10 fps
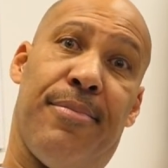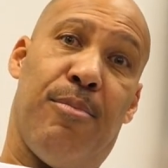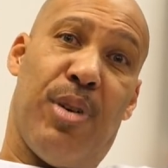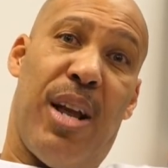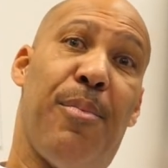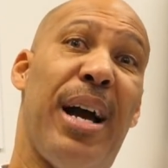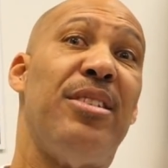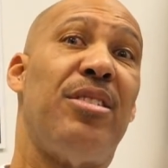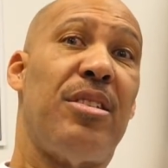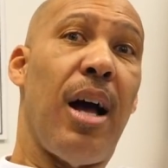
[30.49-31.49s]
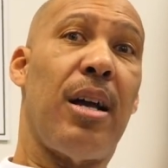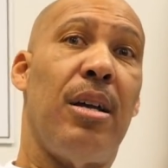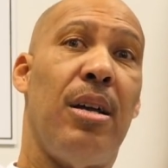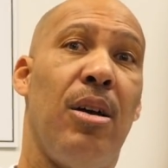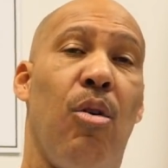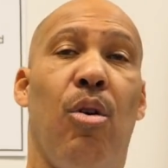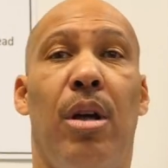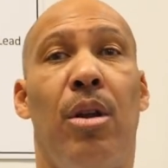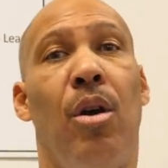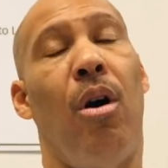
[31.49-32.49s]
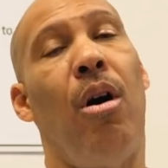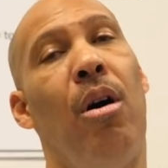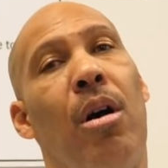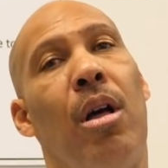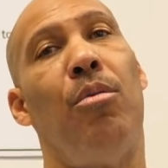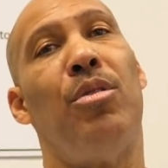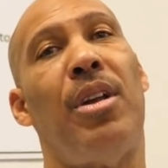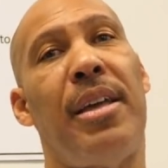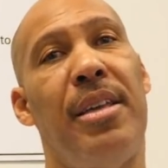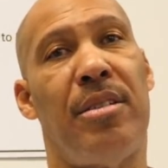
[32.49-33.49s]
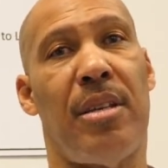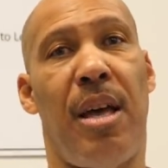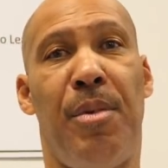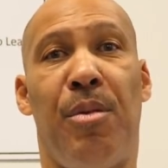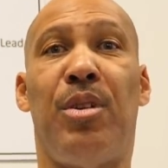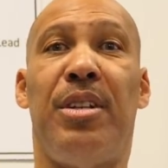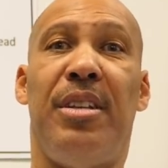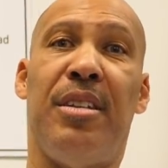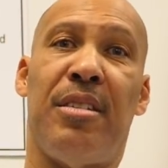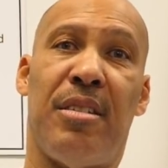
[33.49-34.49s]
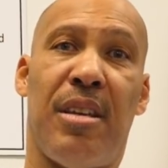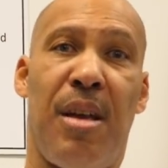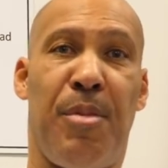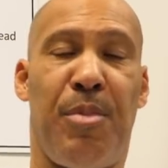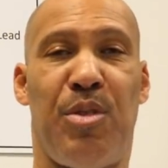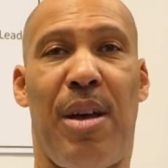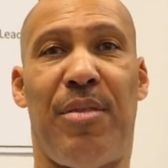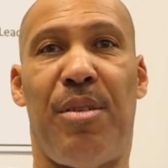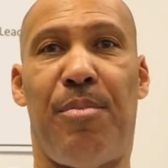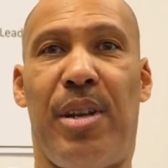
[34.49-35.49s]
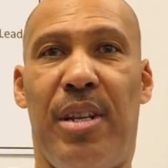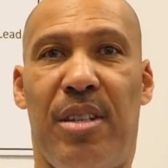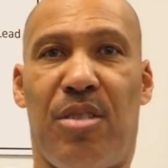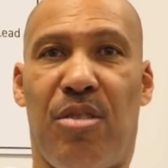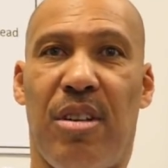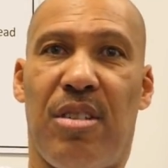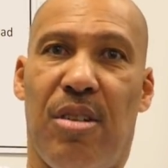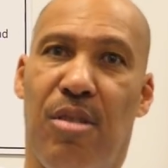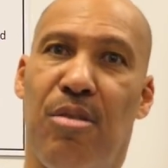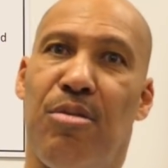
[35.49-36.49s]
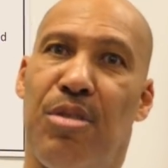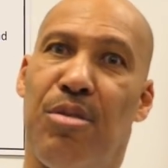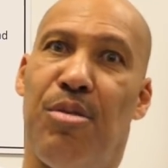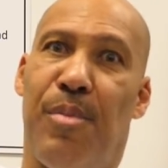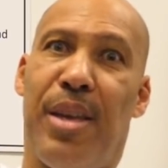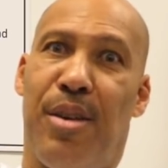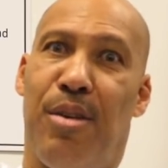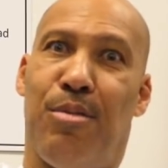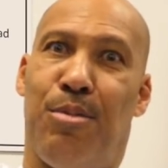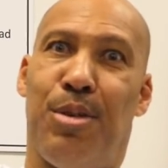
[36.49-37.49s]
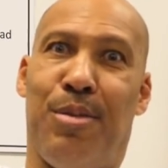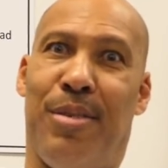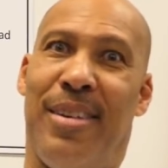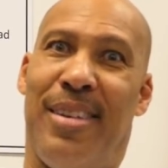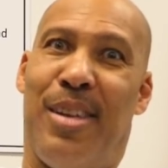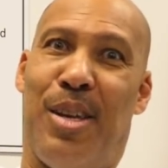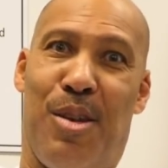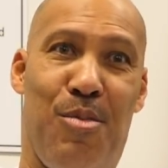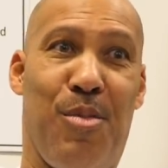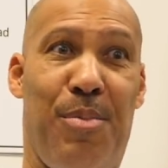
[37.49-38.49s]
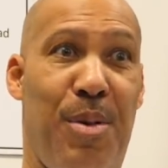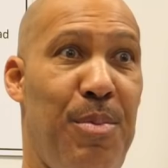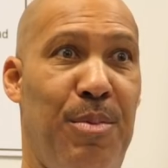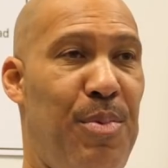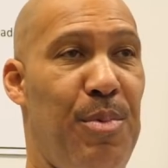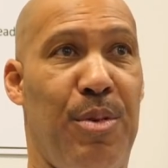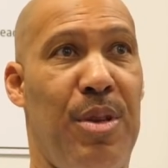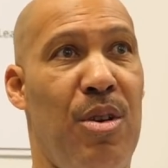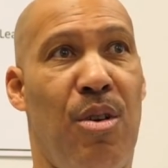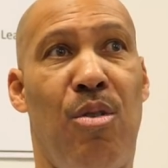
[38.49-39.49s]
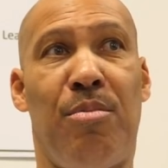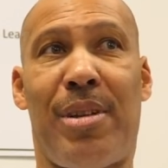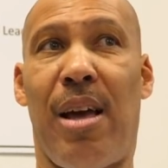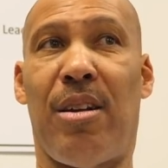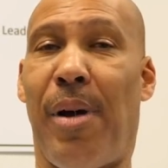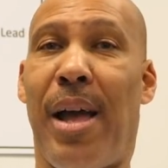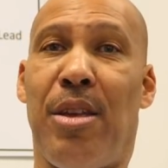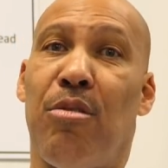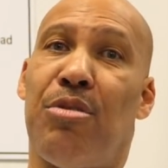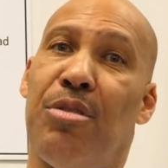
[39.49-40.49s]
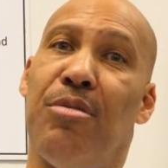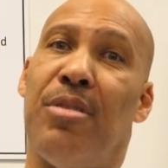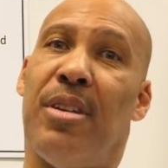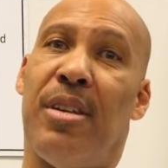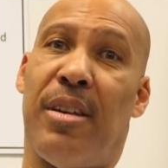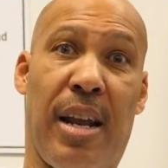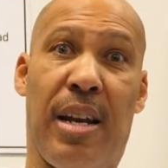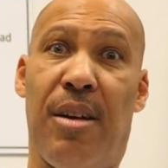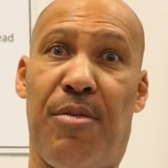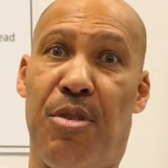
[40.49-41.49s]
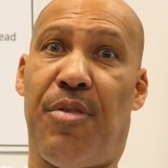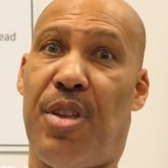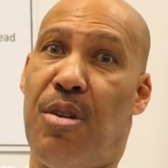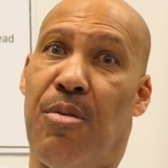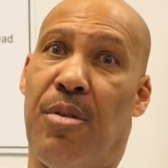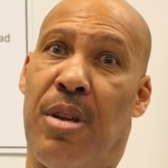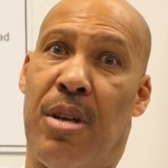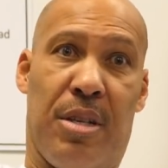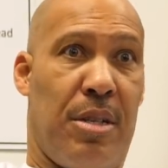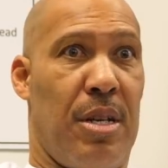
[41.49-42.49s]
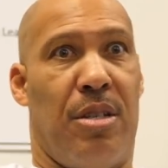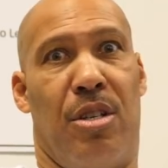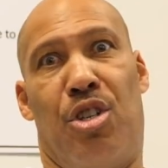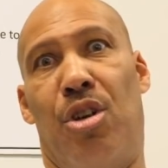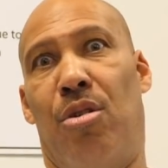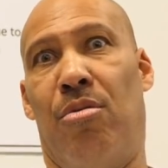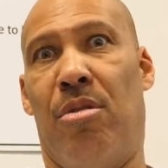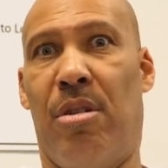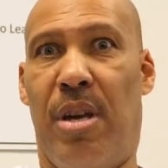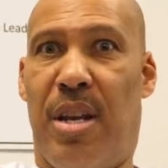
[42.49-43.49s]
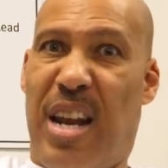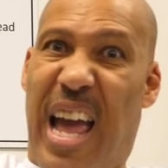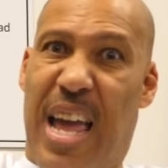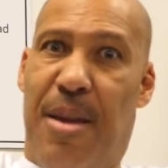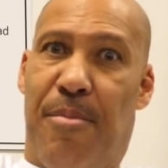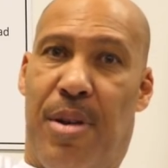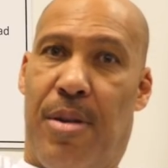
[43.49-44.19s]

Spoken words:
But everybody's stuck on, oh, I want Nike to sign me. I want Adidas to sign me. But you have enough money to start your own shoe and make your own shoe. And you want people in your hometown to buy your shoe. And they love you for you. It's just the shoe and a name.